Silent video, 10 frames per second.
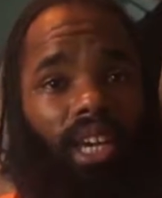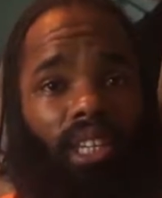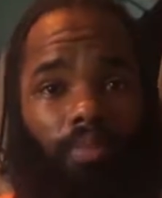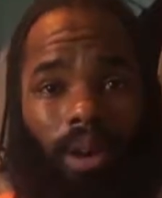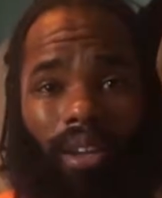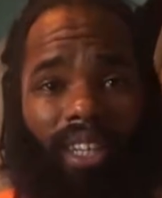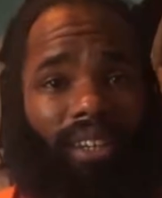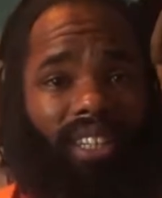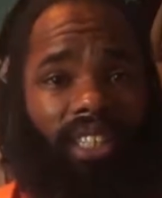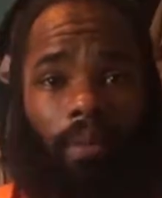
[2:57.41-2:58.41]
it's probably
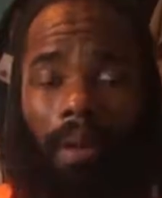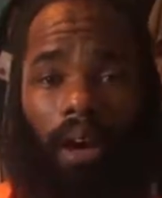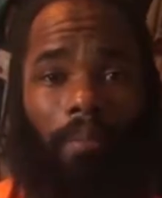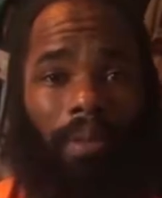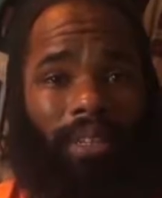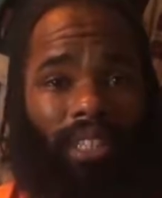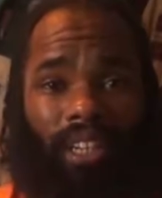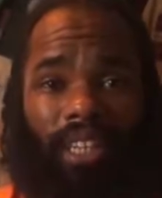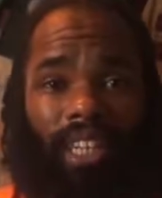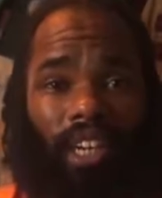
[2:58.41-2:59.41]
at least about maybe
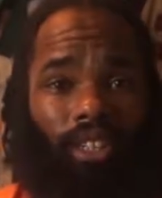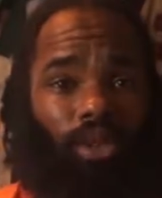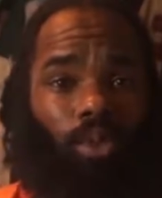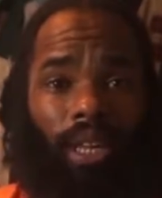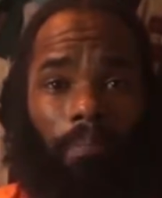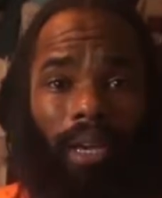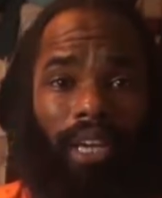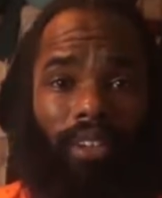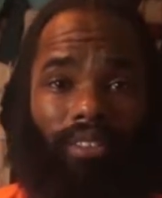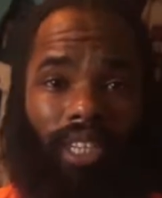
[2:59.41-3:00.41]
30 or 20
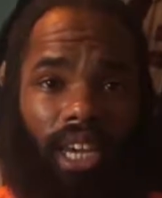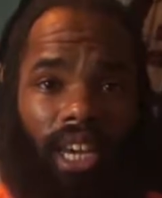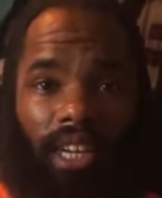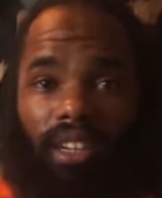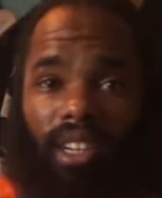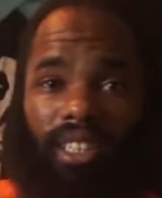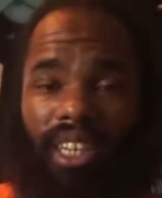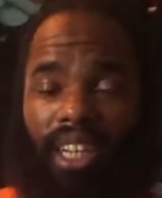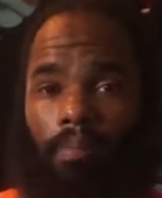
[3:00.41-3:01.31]
pounds. And the good thing